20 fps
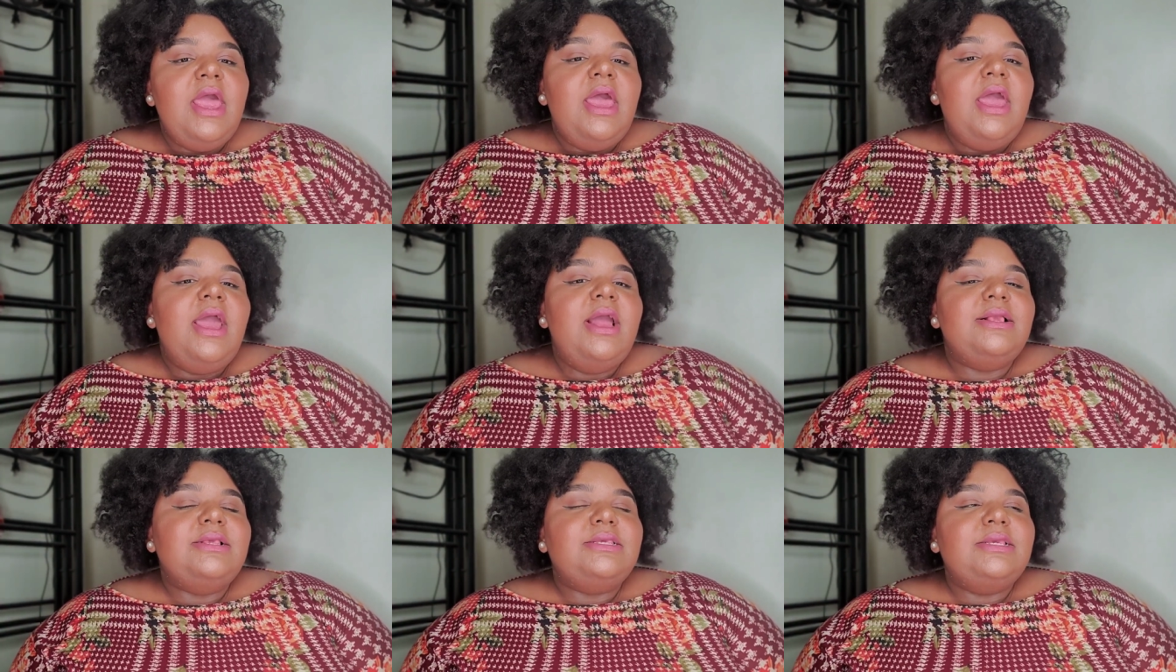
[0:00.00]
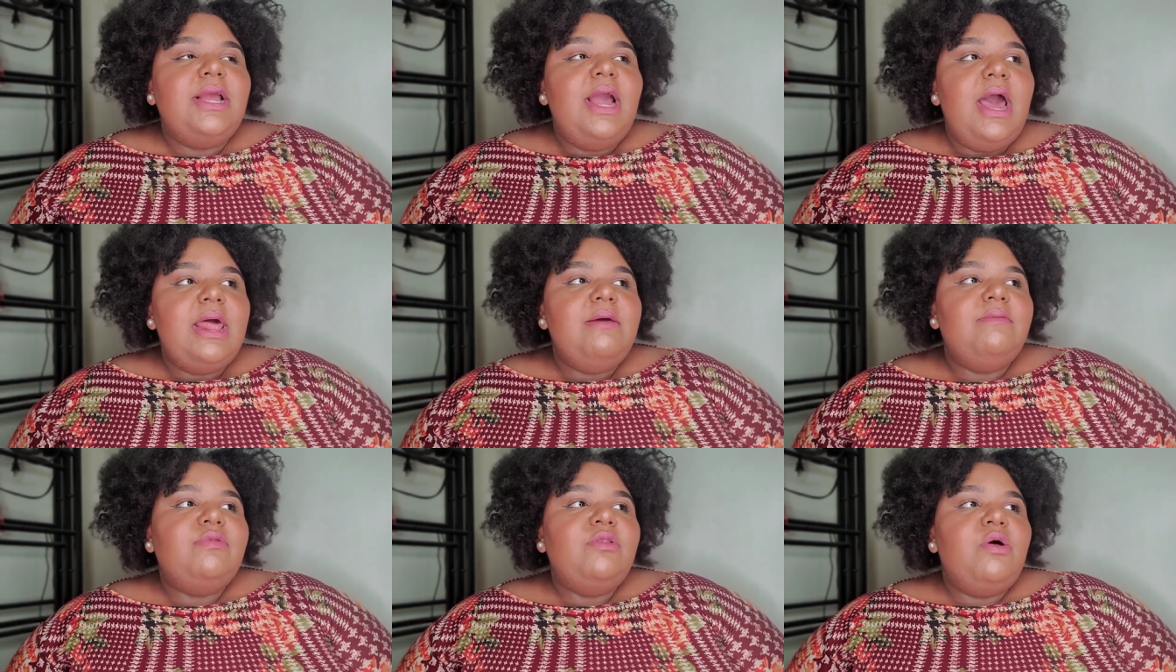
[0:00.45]
It's
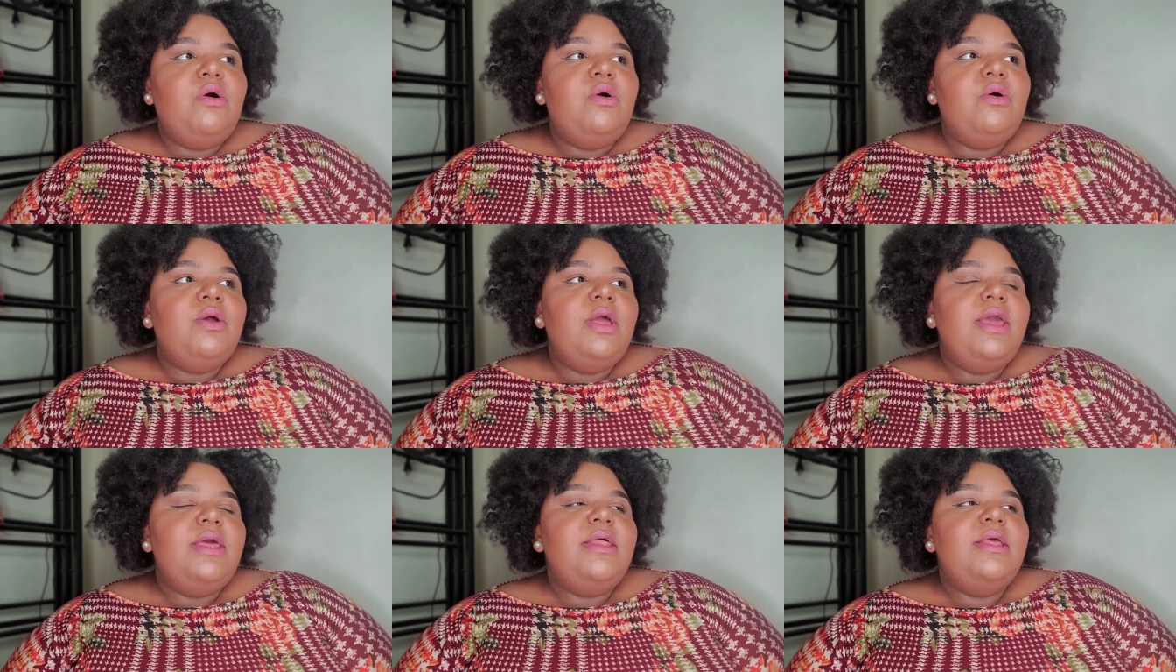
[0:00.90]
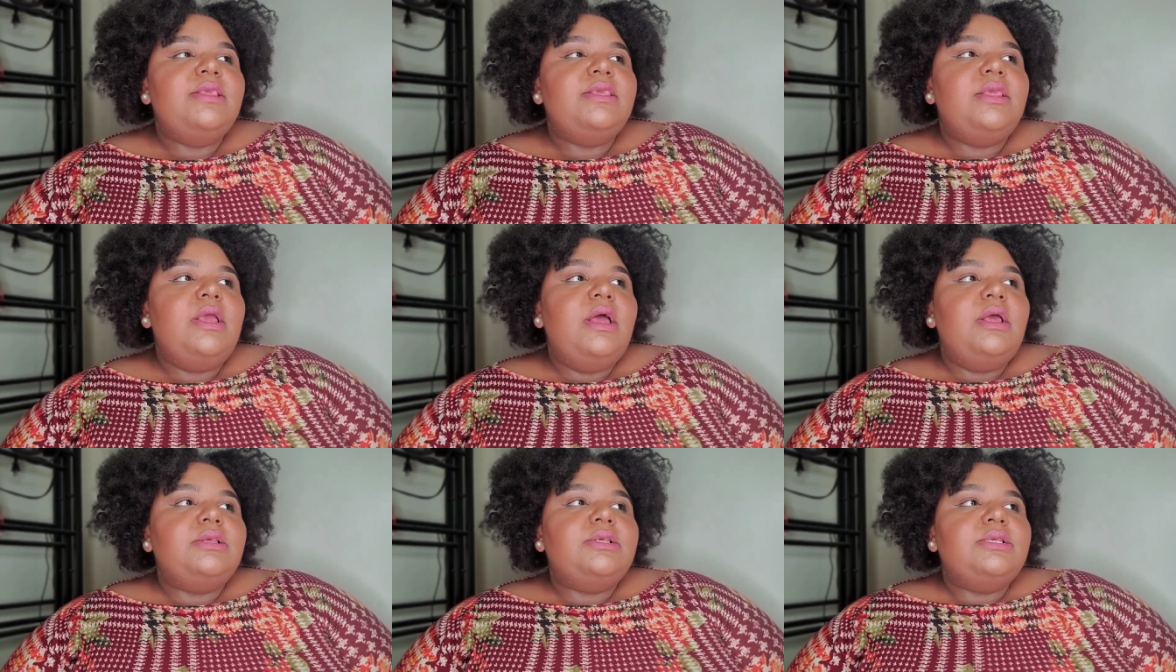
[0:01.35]
kind of long. It is
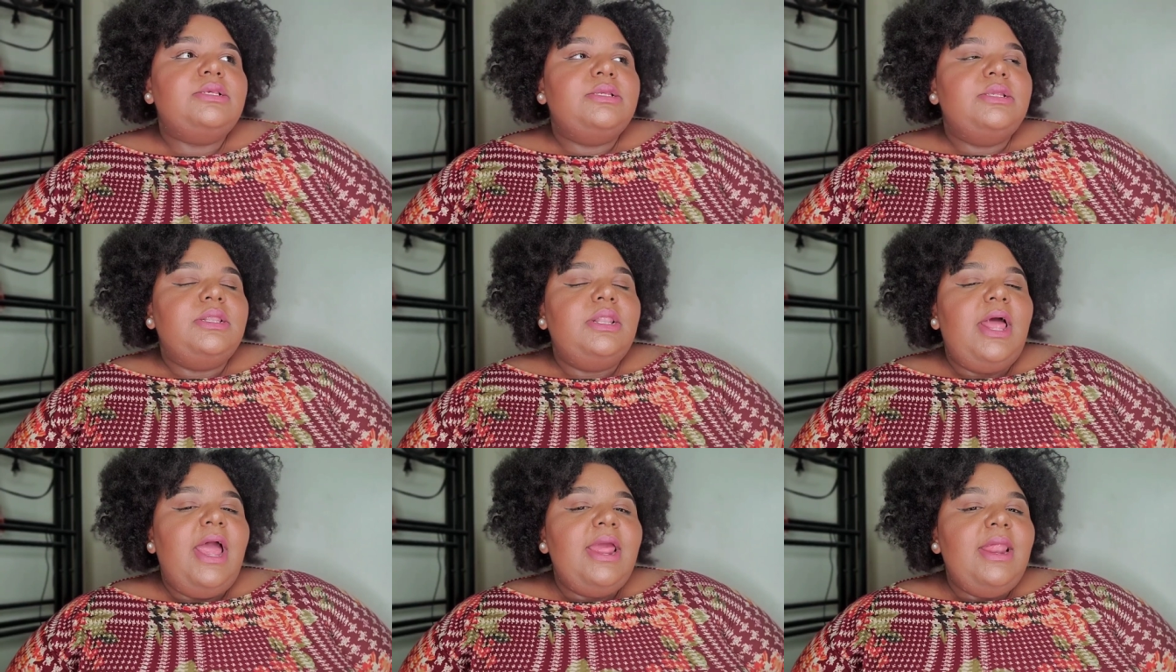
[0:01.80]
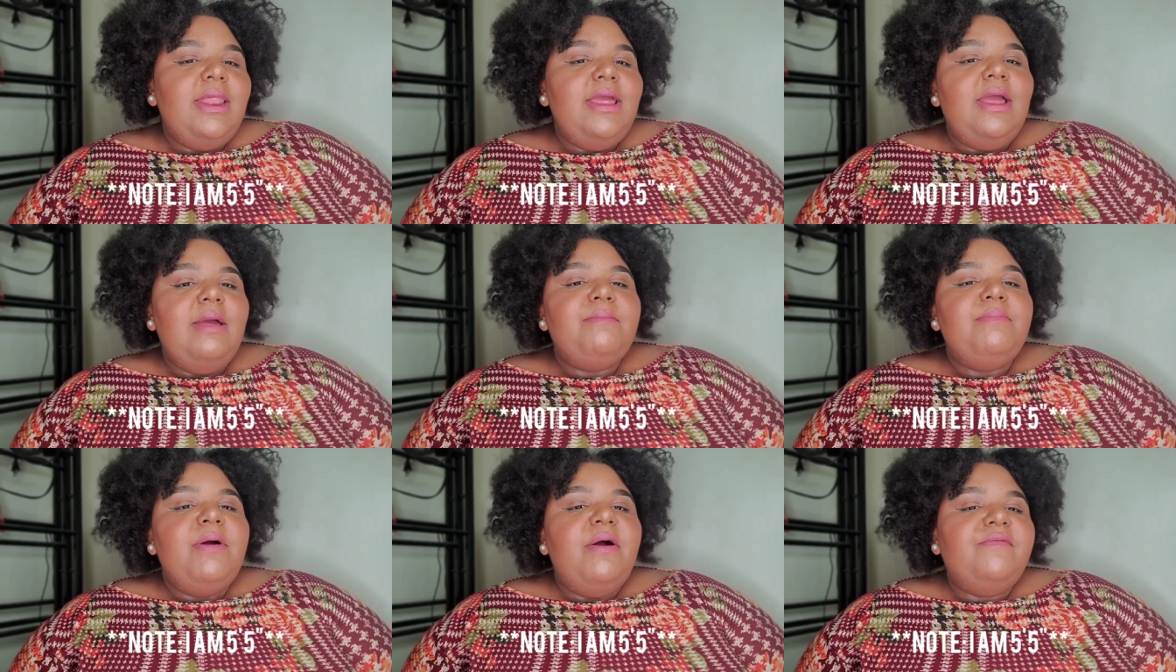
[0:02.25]
slightly
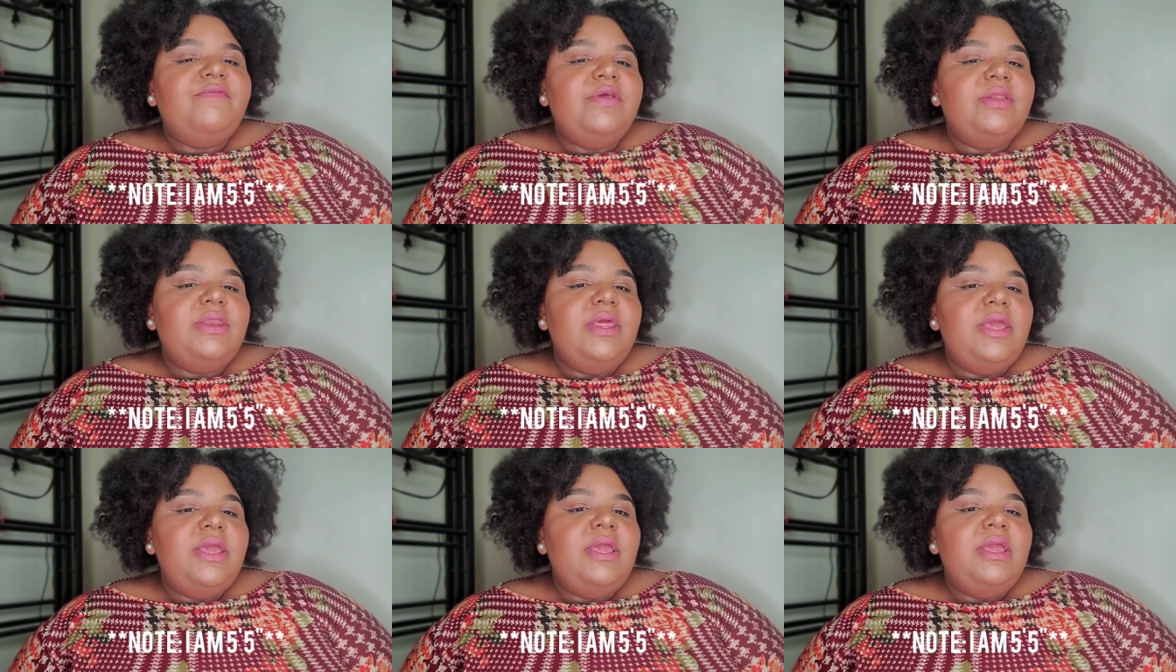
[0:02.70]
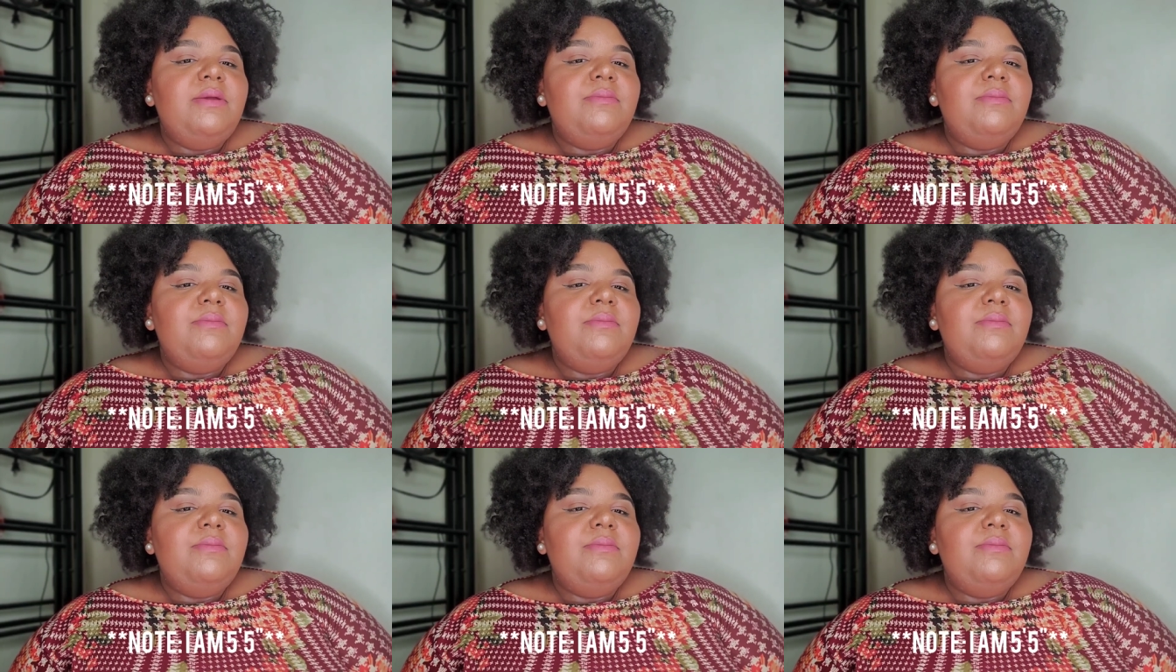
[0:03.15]
above the knee,